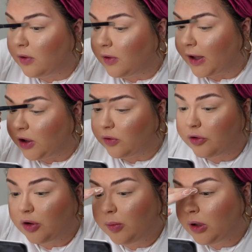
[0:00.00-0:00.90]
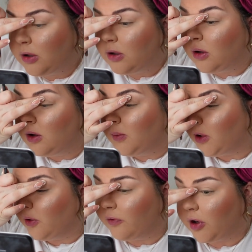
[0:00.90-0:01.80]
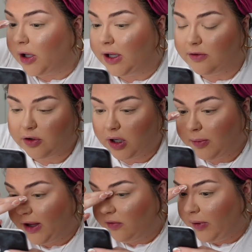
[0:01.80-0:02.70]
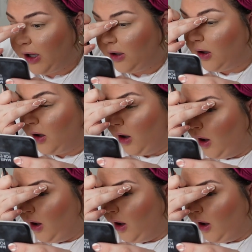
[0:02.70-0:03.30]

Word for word: like YouTube, but over on Instagram I have been.